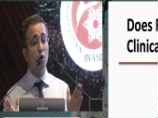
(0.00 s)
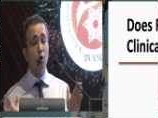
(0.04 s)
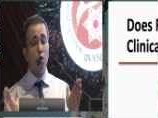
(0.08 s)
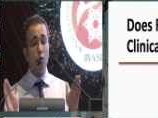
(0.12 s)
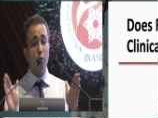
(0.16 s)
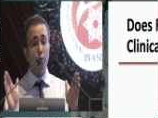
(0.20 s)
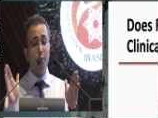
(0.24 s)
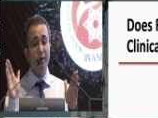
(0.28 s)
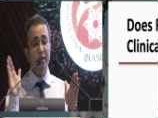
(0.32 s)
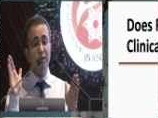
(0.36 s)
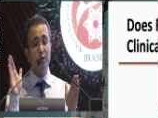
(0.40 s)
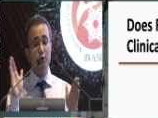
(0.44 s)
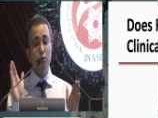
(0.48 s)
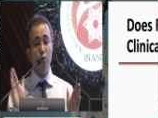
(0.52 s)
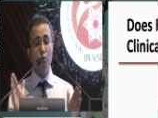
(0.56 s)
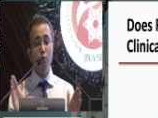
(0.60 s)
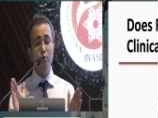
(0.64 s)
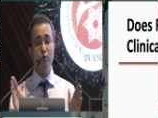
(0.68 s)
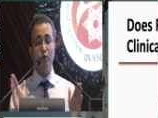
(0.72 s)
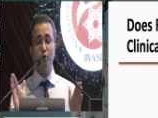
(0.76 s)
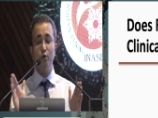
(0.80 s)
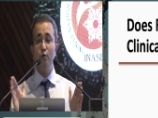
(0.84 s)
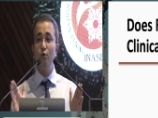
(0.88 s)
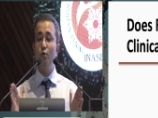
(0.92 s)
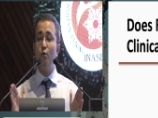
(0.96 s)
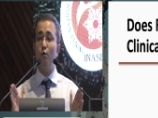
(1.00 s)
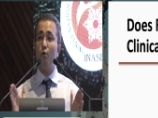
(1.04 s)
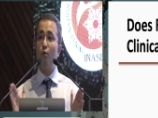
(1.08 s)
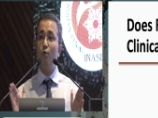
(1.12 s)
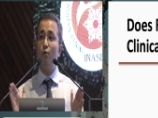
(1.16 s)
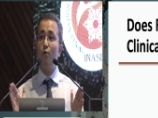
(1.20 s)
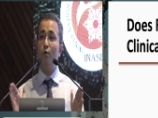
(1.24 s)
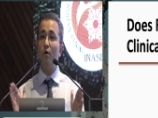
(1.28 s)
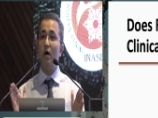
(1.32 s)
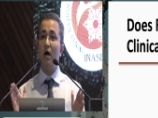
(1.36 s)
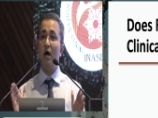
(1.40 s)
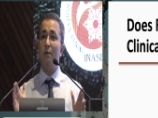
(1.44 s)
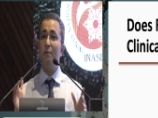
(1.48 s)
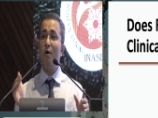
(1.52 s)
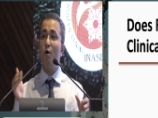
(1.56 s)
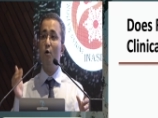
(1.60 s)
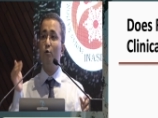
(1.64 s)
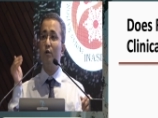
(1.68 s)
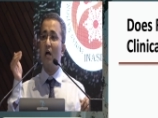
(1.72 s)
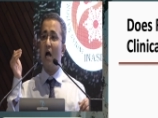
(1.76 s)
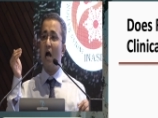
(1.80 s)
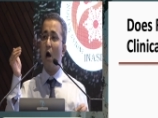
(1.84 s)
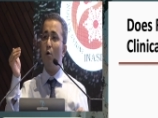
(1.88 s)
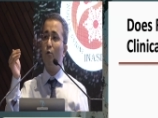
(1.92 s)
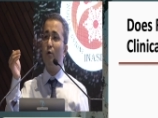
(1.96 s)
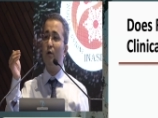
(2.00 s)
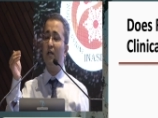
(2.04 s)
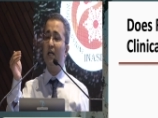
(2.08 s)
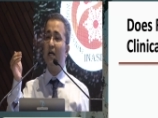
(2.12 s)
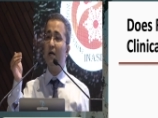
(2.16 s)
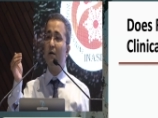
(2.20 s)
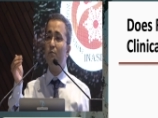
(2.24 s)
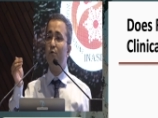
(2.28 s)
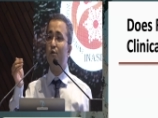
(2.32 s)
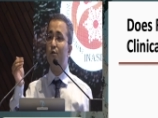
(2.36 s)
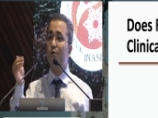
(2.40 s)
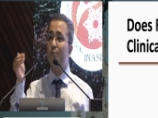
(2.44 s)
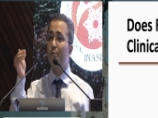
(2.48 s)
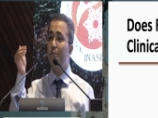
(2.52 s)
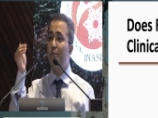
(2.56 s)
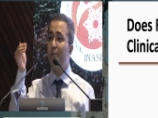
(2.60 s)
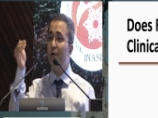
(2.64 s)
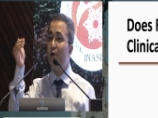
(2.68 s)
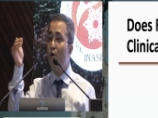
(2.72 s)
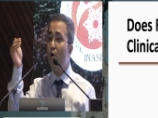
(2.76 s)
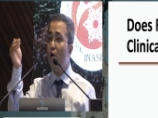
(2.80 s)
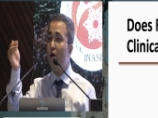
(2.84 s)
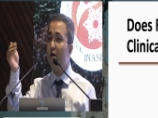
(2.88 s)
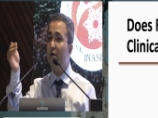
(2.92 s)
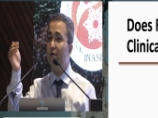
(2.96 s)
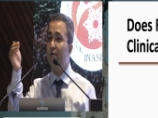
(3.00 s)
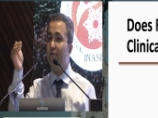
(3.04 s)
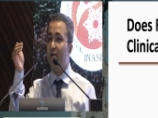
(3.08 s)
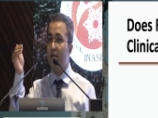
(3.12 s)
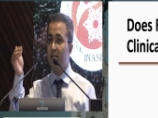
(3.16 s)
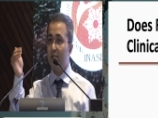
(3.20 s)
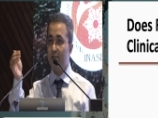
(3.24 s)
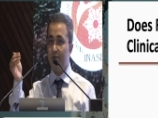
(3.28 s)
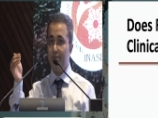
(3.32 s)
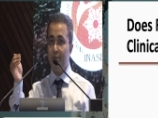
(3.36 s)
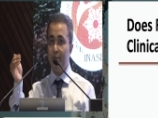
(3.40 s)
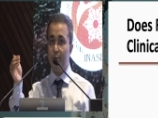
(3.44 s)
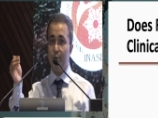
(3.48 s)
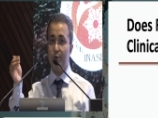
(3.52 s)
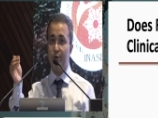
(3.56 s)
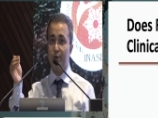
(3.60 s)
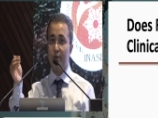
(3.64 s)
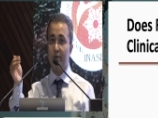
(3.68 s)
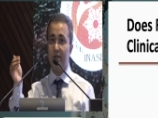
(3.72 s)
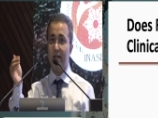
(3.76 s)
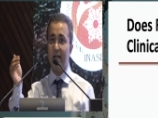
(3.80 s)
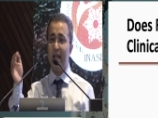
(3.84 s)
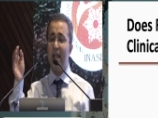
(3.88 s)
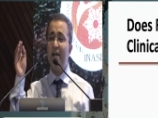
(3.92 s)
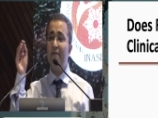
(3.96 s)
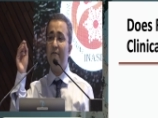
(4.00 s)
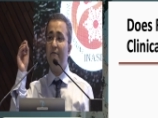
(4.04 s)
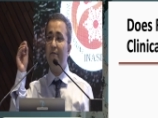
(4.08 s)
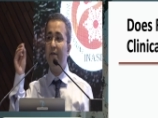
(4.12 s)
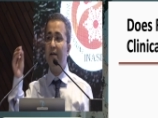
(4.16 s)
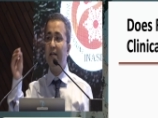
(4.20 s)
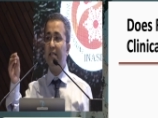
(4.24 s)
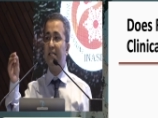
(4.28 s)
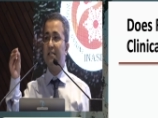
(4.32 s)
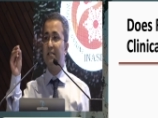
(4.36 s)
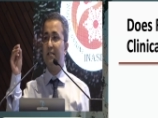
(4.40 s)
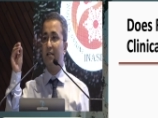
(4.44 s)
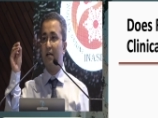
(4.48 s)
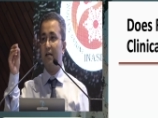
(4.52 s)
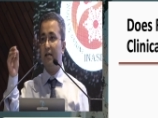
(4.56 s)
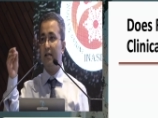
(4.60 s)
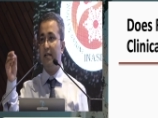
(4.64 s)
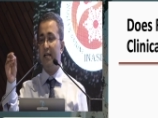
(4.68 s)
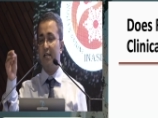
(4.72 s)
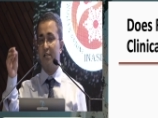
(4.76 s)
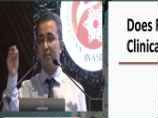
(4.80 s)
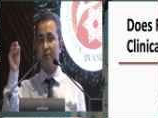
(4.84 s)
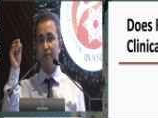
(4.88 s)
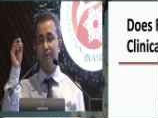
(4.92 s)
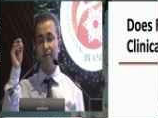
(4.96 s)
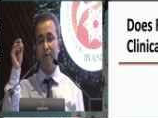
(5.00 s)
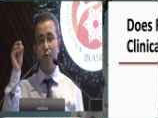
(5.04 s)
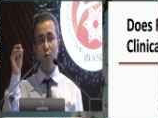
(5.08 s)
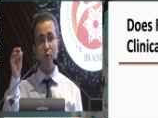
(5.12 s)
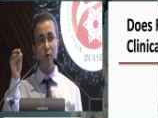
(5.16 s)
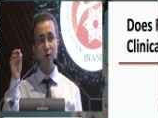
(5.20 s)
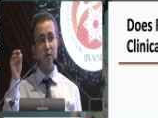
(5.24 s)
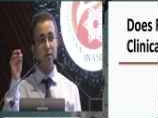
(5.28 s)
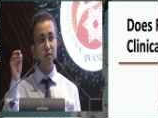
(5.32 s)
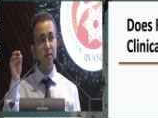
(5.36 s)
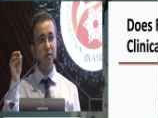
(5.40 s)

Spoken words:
We don't know about outcomes beyond transfusion. Every study has focused